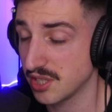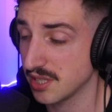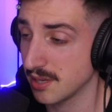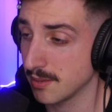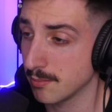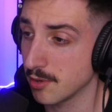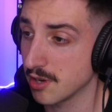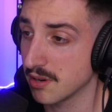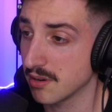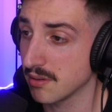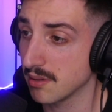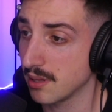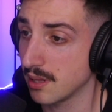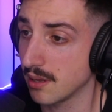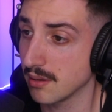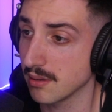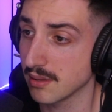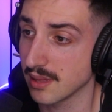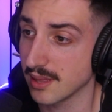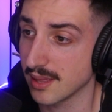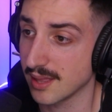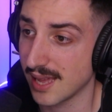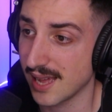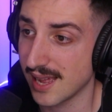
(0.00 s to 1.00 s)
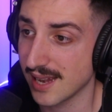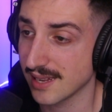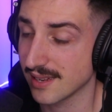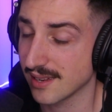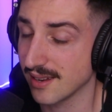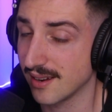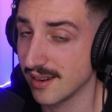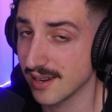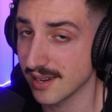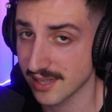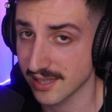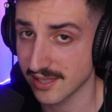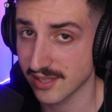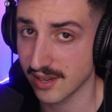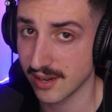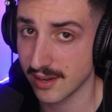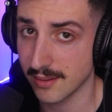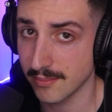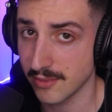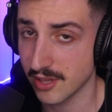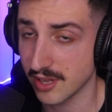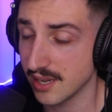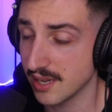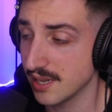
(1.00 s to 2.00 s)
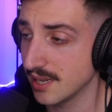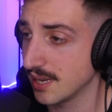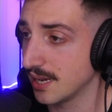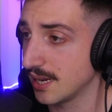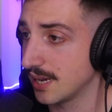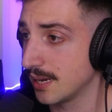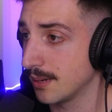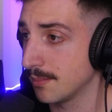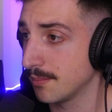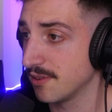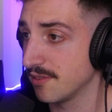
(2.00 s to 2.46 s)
somewhere along that kind of timeline,